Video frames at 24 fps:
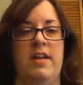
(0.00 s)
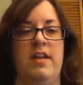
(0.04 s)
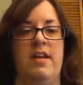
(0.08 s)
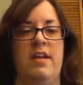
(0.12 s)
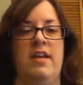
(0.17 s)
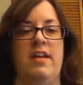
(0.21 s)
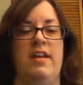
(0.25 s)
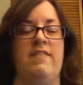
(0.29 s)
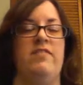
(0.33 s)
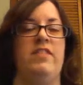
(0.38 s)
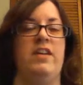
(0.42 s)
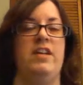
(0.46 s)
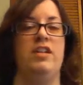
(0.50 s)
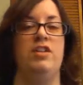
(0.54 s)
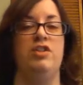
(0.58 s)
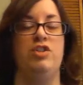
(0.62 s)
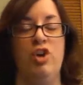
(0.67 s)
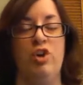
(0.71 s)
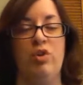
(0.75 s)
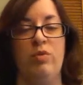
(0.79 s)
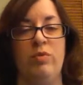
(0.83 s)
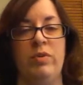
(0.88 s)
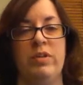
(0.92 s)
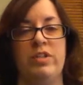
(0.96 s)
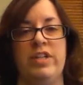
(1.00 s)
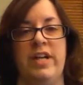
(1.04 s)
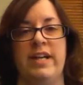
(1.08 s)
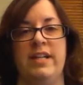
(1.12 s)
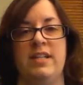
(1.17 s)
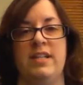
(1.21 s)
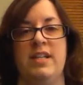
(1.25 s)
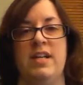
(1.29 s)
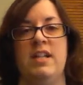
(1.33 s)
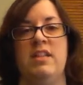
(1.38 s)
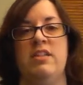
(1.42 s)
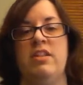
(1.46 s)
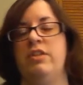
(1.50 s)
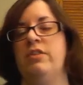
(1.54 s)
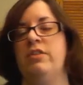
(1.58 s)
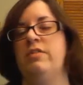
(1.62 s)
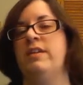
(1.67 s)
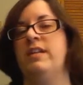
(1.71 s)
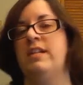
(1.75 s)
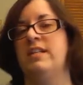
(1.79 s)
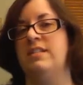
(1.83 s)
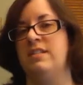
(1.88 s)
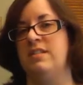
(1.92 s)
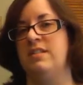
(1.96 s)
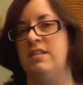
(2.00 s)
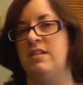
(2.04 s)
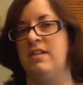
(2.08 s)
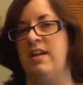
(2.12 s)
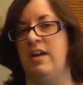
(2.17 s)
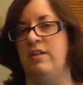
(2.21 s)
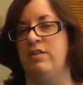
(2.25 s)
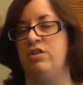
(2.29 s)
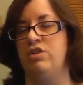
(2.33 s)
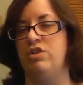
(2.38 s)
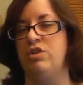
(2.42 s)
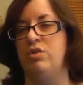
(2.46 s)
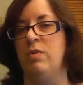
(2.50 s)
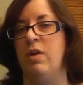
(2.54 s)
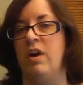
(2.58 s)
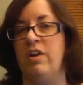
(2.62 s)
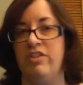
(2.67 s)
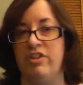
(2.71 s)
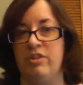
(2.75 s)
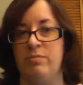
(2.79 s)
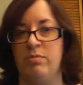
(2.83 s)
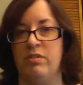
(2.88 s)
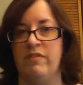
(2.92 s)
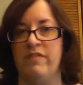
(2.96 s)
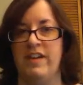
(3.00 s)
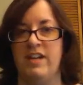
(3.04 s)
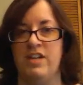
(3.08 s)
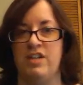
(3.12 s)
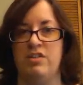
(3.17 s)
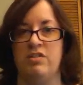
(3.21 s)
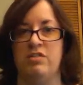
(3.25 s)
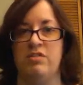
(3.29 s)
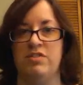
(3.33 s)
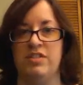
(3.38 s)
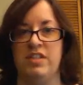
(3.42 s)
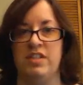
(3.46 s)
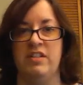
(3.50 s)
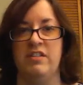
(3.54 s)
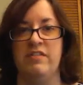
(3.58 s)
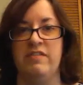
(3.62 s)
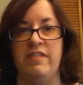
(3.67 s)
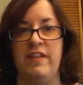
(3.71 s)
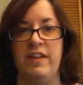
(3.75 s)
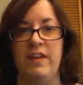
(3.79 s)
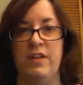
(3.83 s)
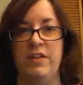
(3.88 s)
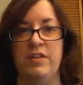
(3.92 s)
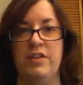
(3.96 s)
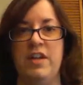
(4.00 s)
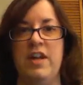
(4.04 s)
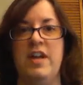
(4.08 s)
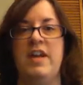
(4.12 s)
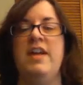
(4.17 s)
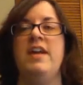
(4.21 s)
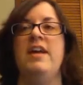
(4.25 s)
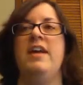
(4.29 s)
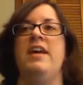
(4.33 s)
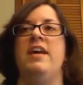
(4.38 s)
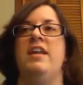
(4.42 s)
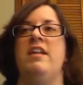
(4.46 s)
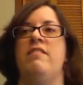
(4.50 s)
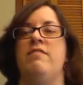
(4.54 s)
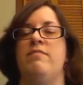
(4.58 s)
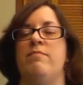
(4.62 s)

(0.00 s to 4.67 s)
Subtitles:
If they don't reject it, then they're going to send it out to other professionals in the field. And if